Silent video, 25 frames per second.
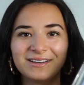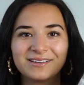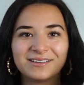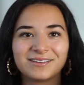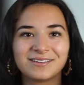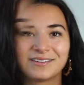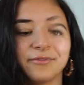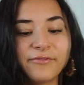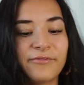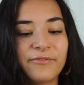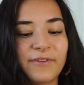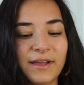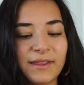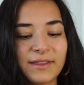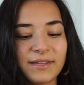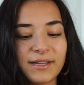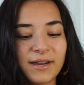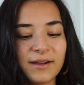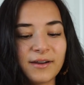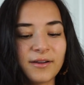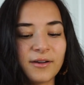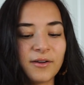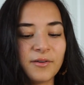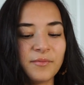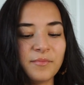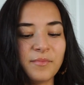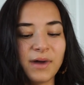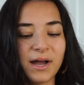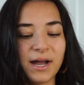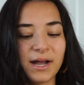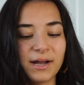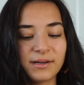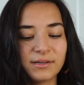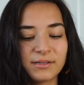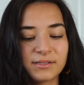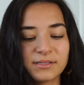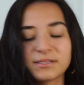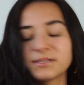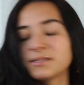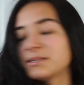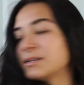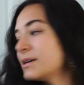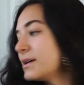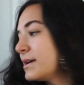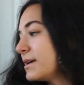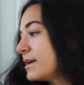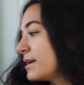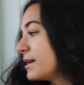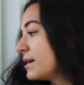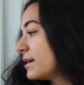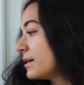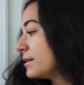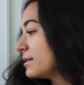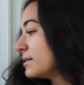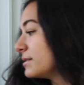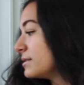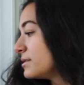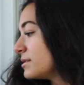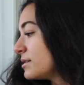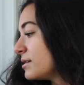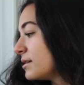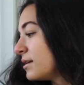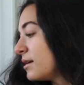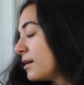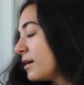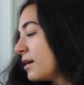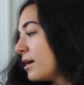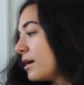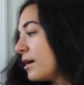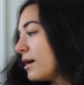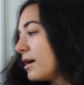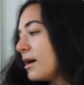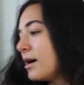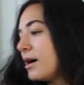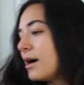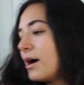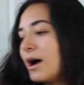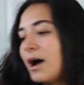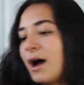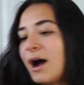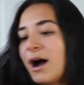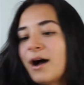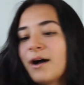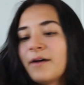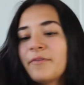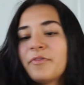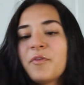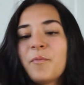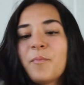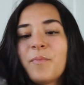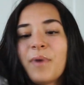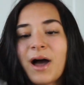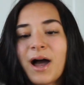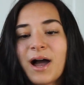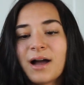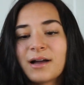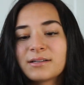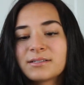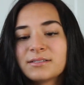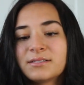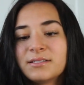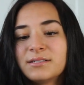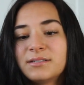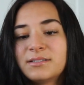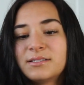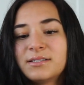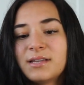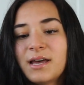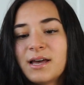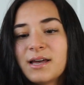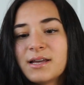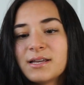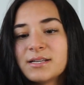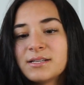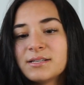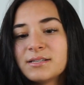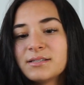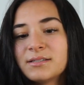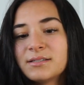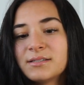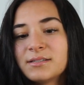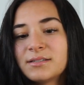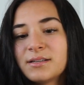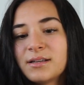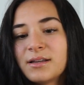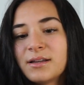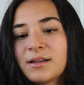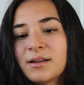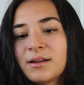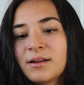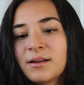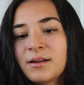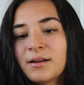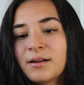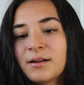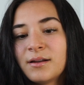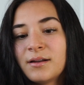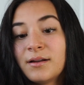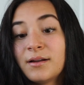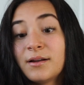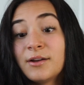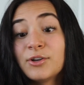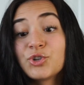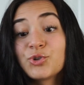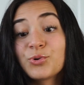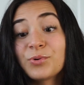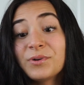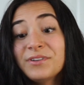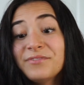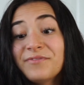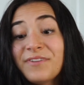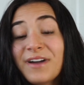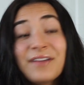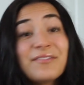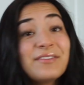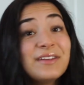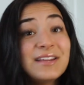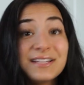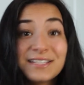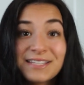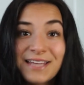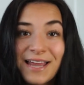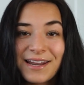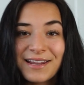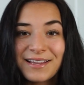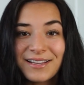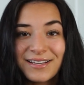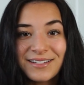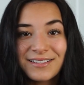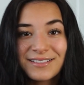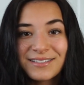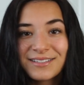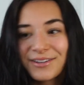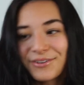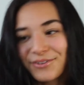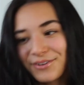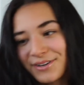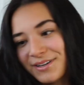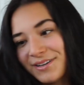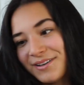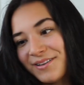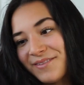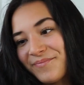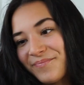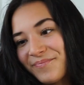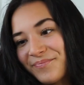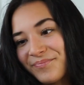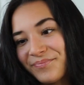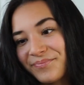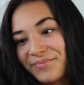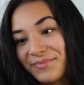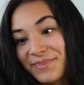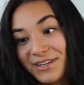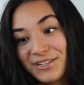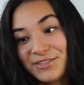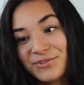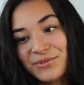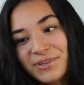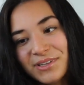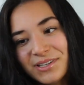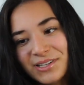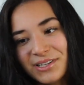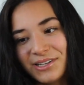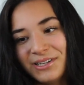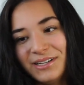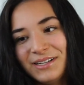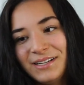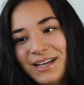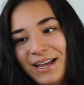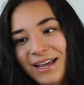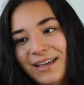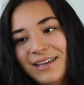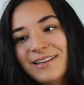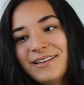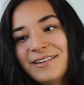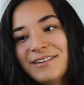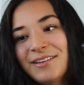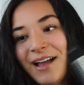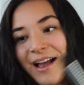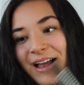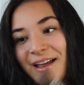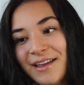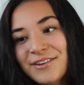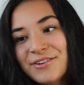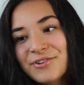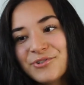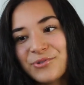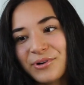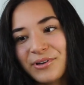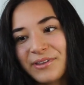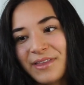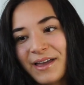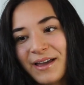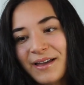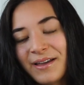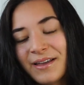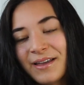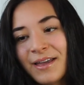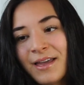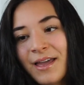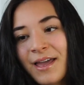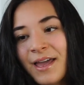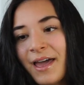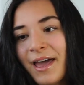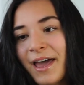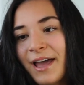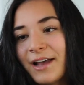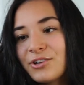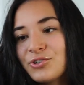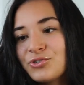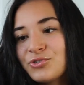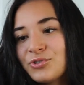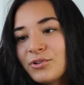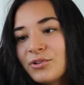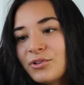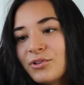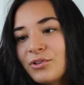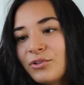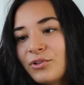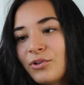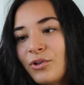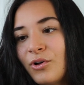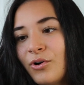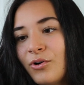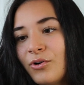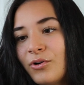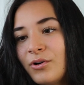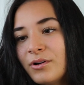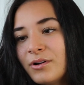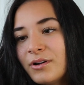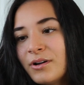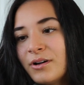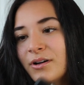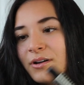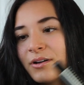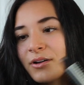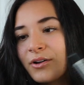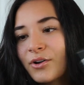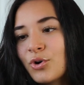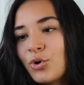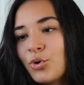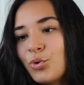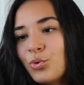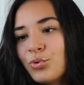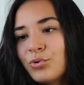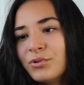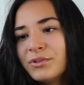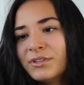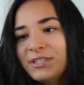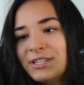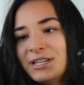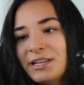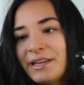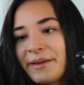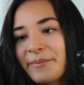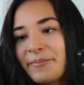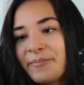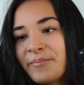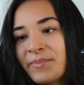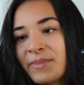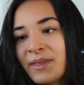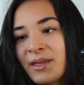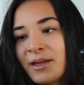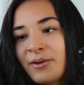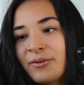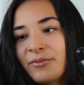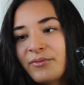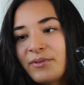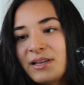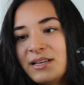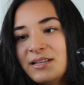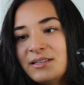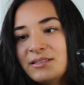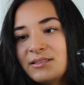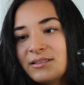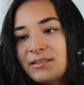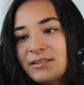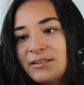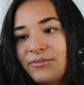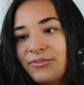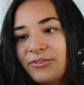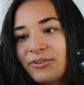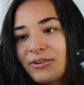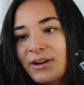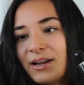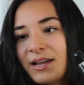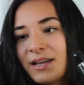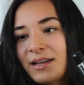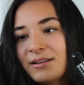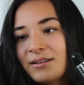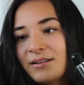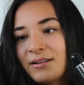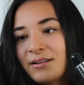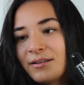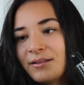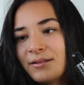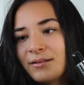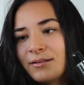Okay, I finally got it unboxed, and on the box it says 25 heat settings, okay? That's really good. I enjoy that. Extra long, cool tip, easily for hand...